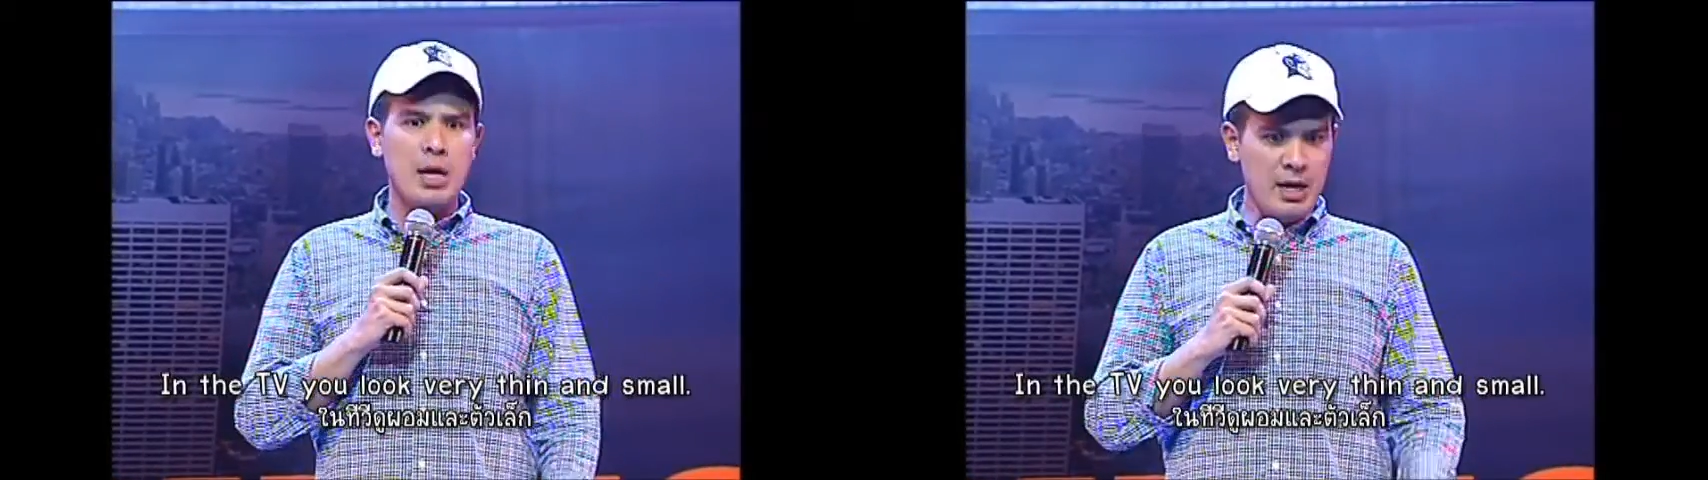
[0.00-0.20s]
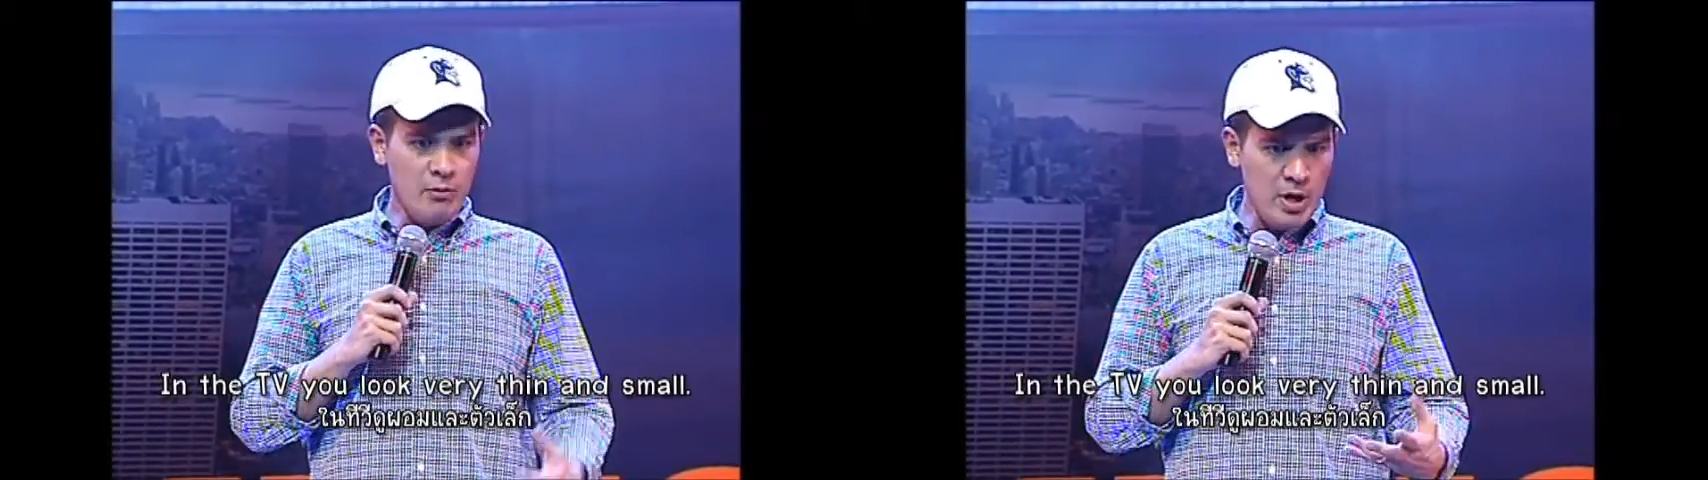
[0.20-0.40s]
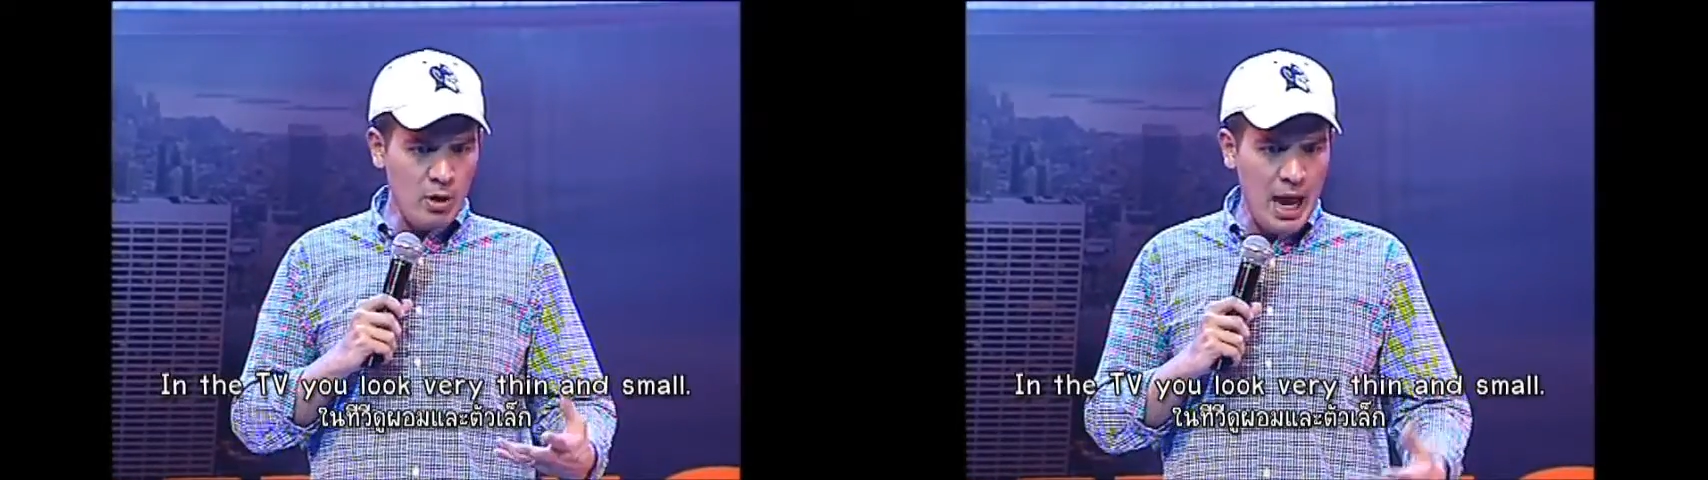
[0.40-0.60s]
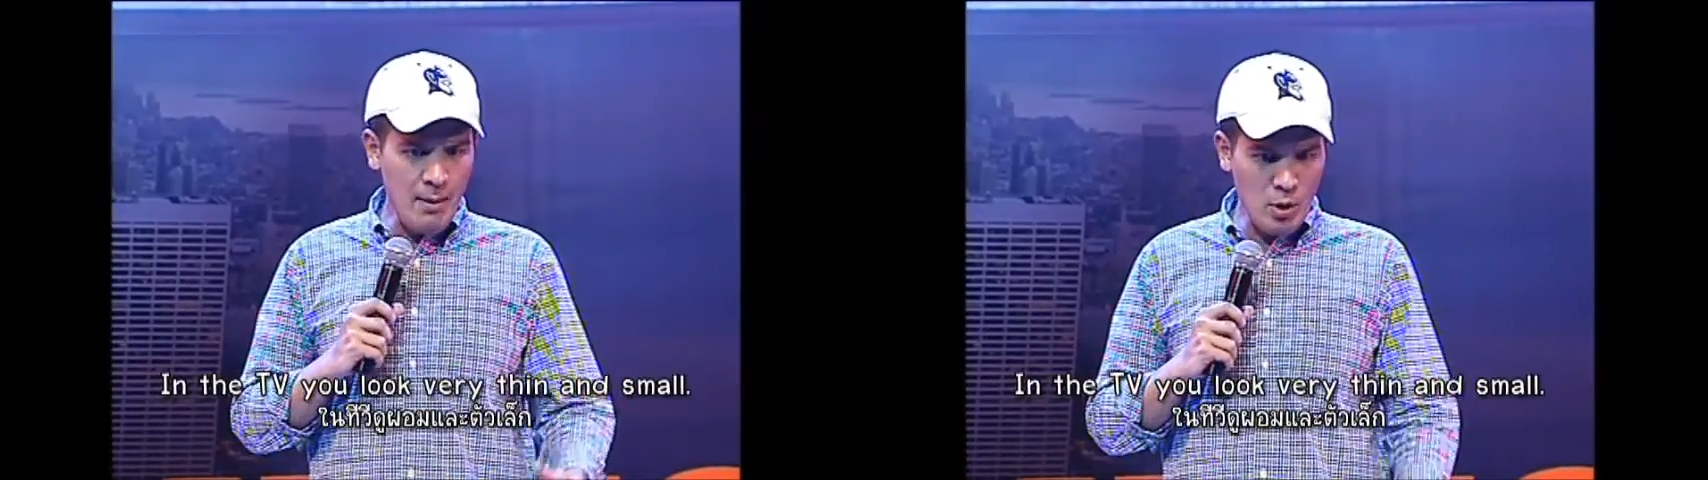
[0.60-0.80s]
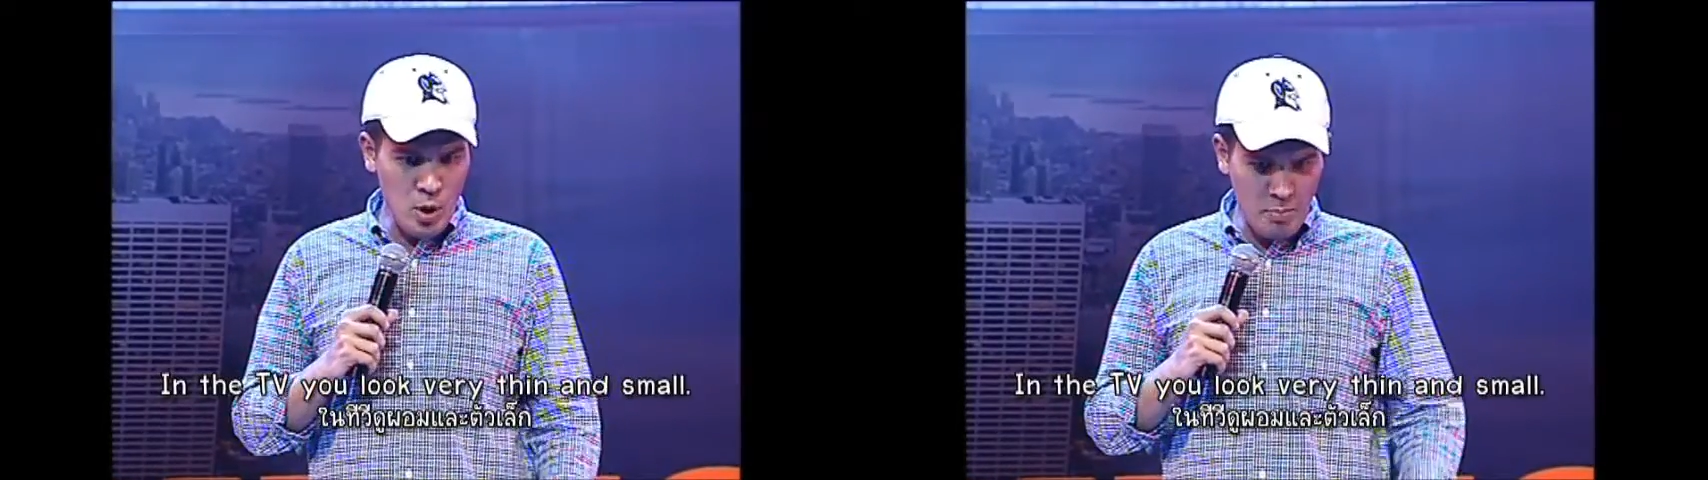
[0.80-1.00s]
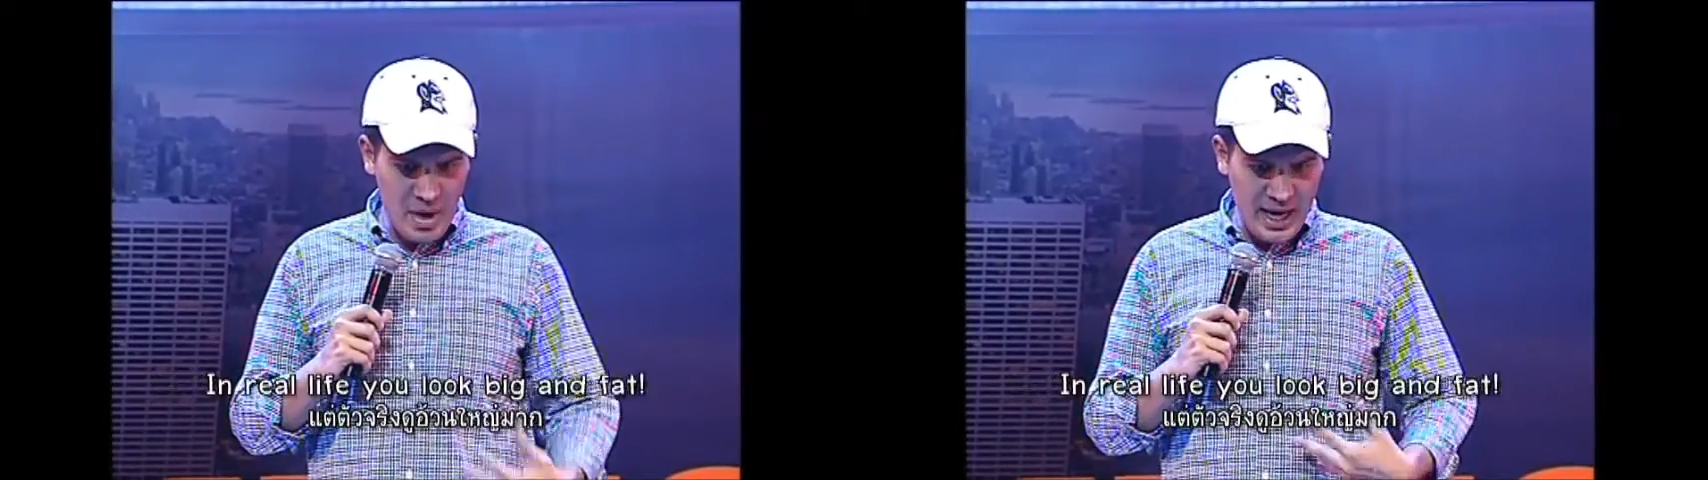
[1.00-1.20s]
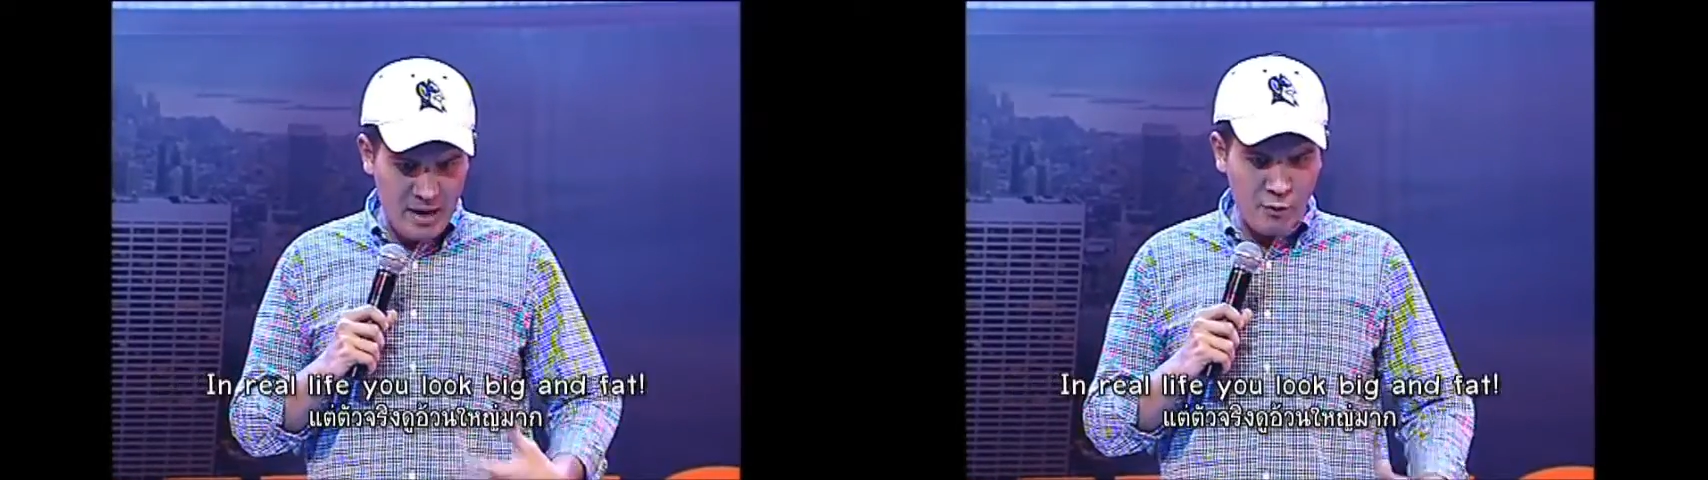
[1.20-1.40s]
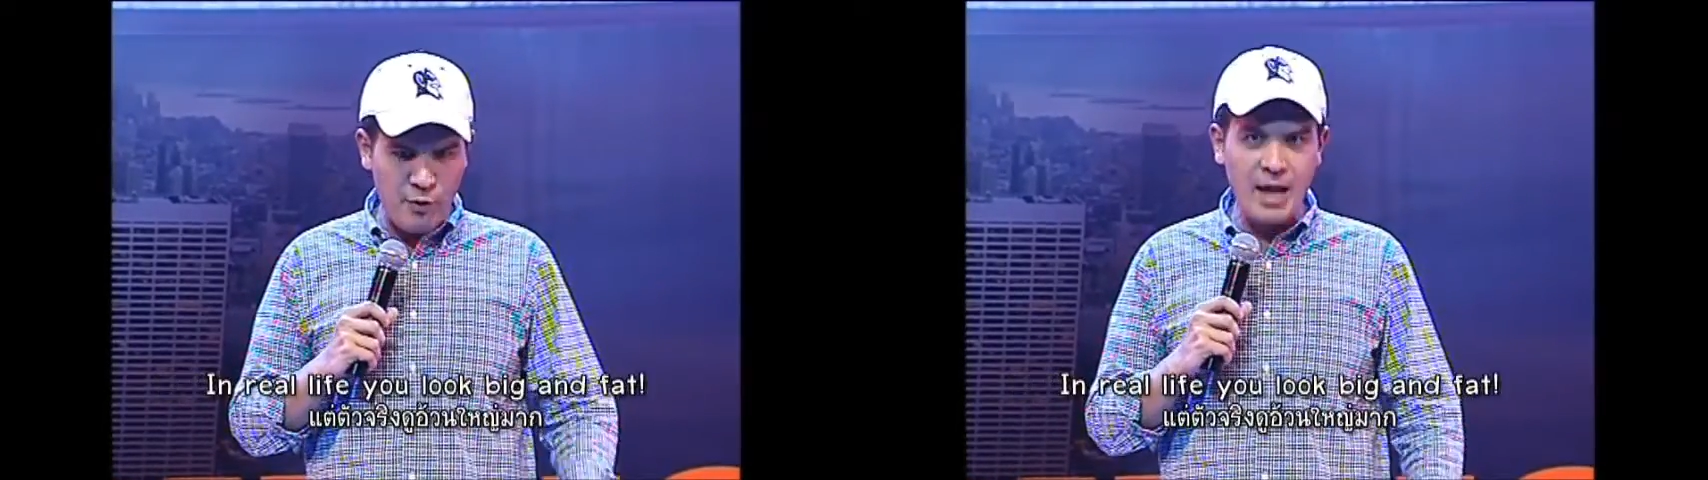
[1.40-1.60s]
In real life you look big
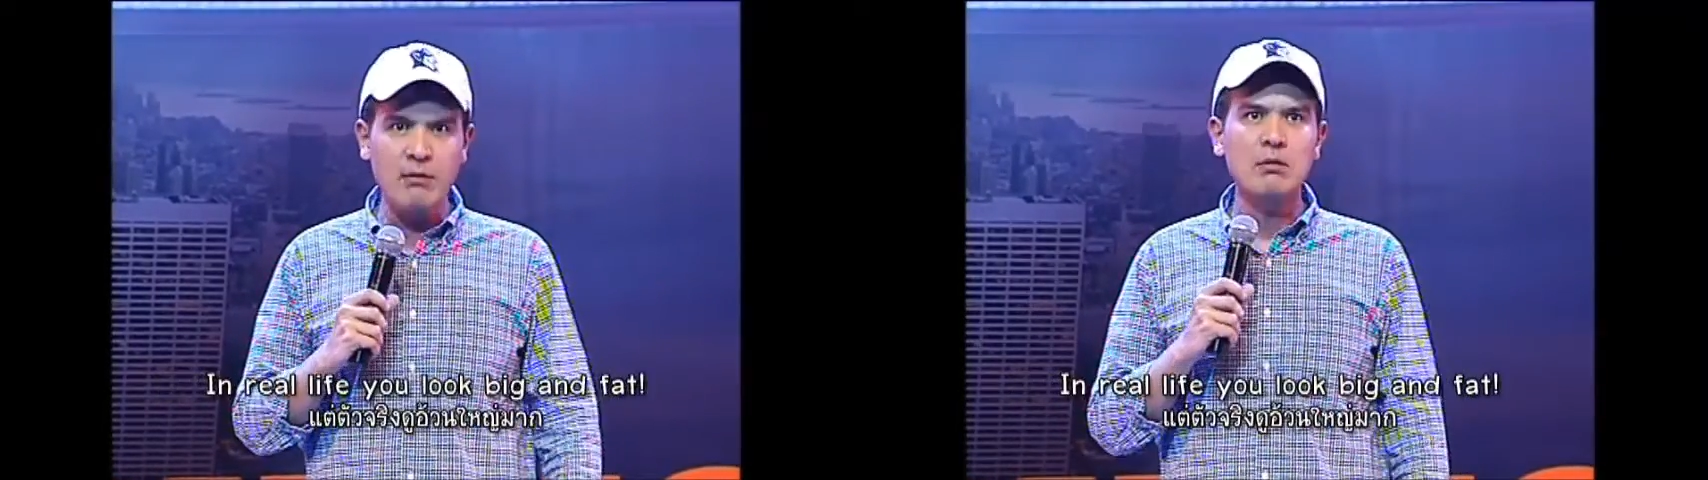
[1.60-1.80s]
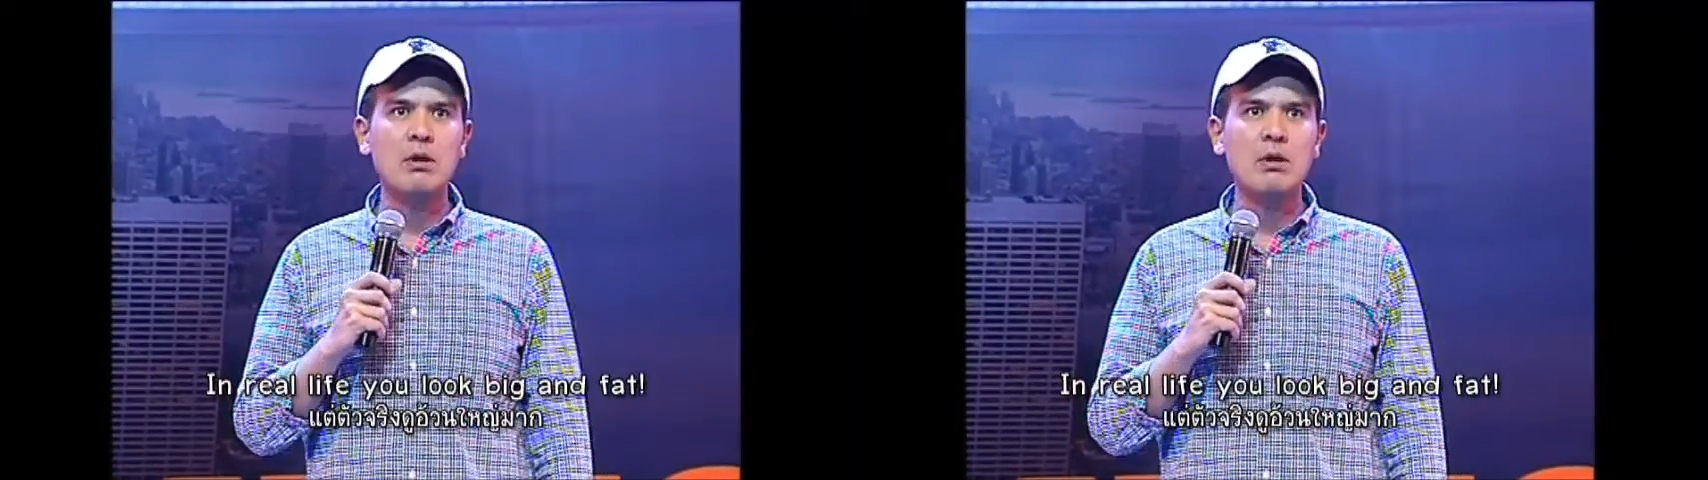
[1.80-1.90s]
and fat